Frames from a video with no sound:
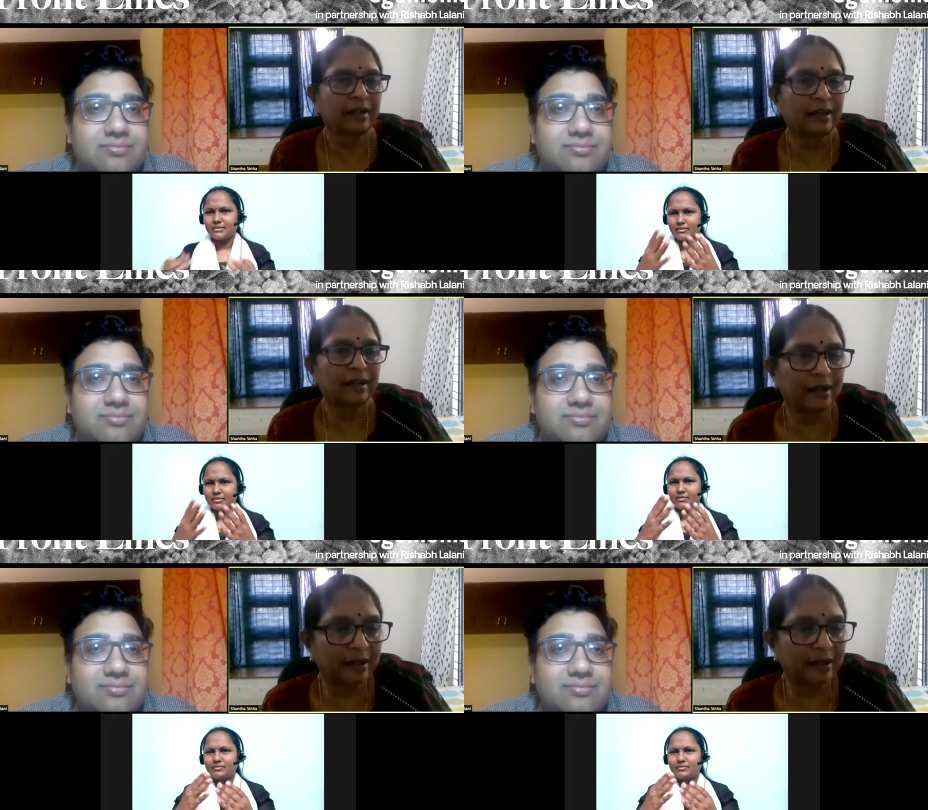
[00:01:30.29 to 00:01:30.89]

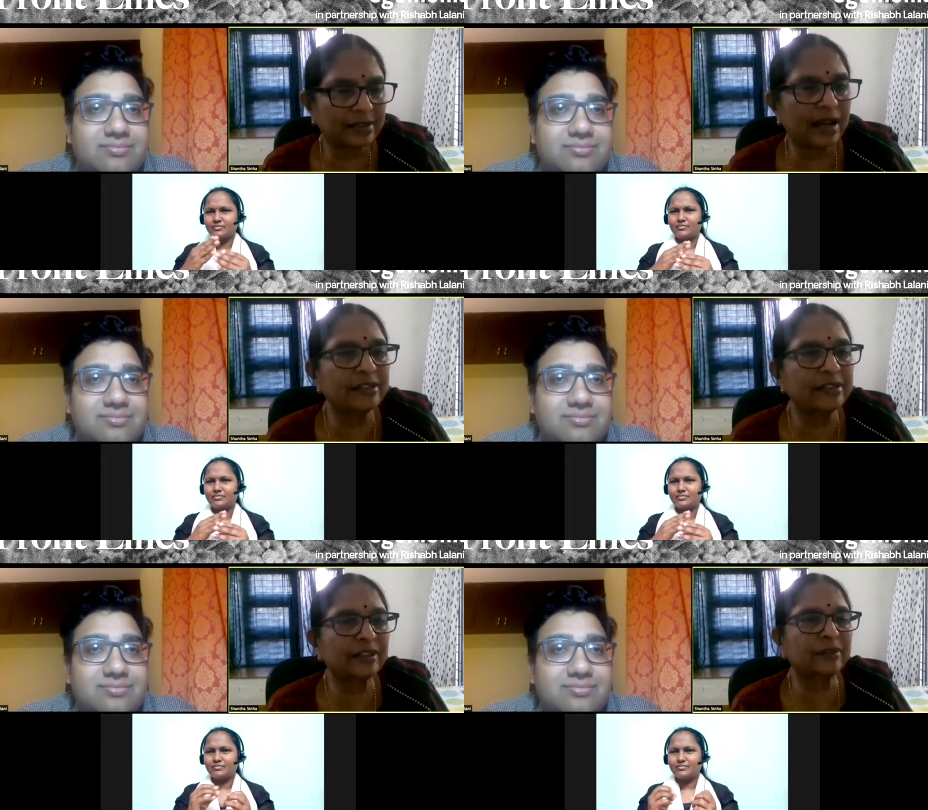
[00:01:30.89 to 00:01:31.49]
Speaker 1: tragic
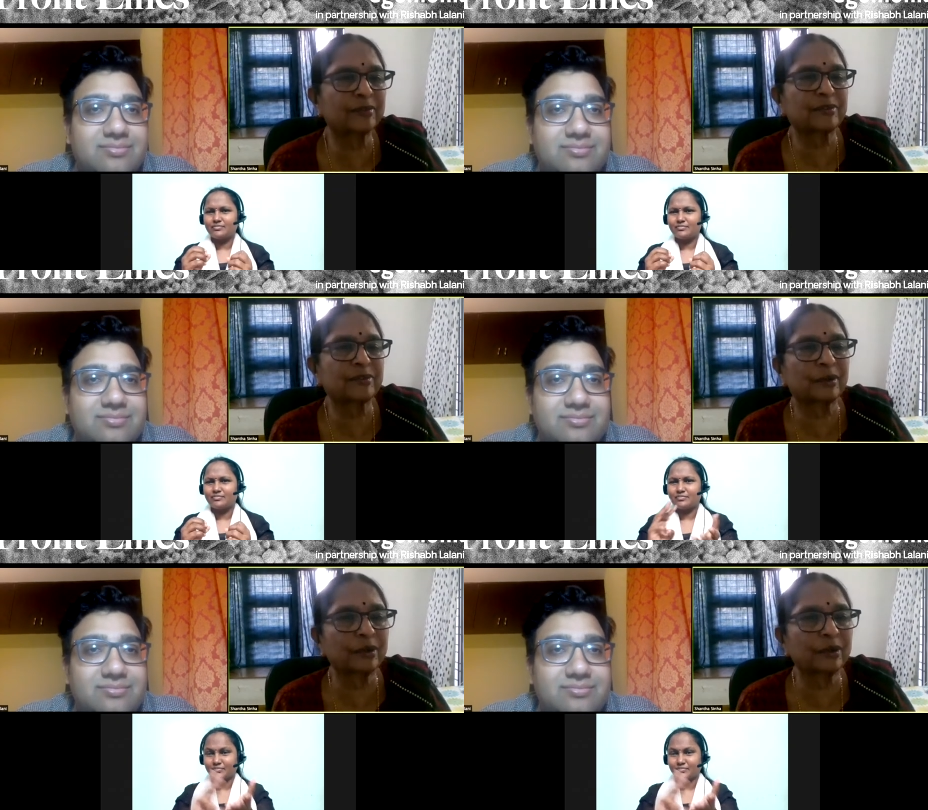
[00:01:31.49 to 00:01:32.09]
of stories.